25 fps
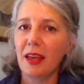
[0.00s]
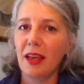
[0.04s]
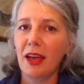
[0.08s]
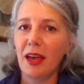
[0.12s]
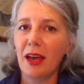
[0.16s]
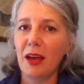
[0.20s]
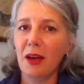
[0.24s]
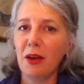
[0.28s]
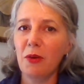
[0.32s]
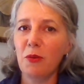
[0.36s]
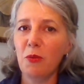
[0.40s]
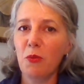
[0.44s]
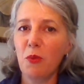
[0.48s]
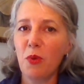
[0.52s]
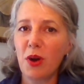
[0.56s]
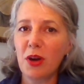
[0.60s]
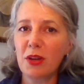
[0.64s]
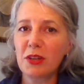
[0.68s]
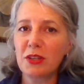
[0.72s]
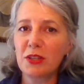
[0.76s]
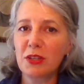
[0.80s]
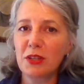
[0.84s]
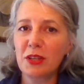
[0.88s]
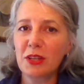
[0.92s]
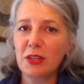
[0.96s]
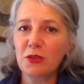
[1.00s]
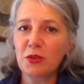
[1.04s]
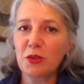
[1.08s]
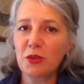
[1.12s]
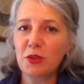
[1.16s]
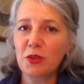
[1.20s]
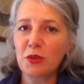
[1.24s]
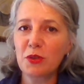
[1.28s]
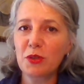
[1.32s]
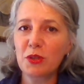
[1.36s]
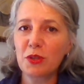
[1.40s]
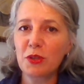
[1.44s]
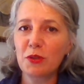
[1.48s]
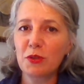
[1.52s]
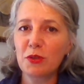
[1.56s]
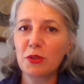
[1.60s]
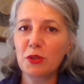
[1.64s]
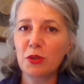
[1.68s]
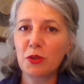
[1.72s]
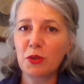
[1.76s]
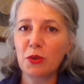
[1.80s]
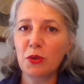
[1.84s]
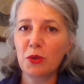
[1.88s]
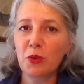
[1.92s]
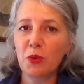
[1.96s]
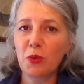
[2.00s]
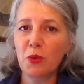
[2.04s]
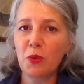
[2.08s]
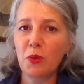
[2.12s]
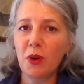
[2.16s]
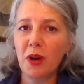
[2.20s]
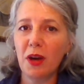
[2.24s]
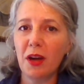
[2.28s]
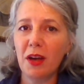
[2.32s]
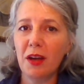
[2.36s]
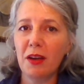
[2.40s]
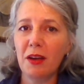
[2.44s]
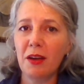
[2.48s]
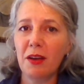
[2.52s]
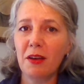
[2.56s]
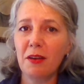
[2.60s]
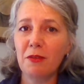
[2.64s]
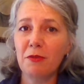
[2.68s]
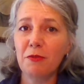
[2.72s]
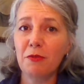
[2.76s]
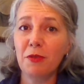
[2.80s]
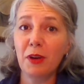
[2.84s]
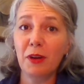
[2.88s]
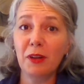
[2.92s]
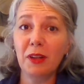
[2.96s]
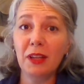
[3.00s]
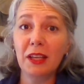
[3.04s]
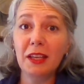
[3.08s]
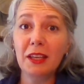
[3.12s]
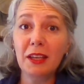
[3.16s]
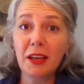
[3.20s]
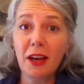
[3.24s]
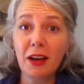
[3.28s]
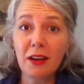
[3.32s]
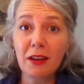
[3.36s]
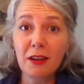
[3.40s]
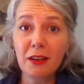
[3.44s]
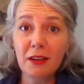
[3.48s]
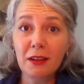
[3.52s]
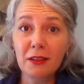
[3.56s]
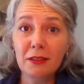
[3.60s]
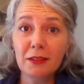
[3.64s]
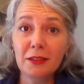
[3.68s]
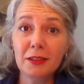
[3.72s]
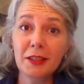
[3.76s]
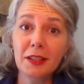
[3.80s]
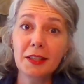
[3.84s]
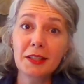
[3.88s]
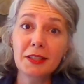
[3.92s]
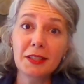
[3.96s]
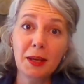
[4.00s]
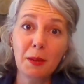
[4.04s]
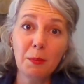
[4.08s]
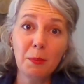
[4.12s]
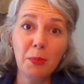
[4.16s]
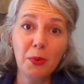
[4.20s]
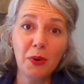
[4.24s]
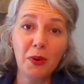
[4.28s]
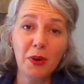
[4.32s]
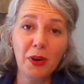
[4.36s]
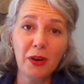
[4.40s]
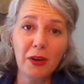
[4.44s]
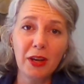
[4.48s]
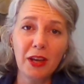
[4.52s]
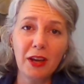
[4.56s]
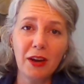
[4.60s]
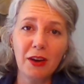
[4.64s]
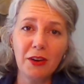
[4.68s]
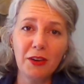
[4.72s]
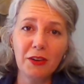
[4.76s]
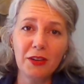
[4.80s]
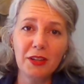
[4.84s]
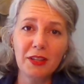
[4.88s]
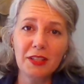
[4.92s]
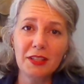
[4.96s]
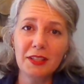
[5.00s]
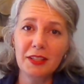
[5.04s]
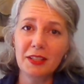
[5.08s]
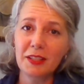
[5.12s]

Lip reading: I want to introduce you to a fairly young contemporary artist.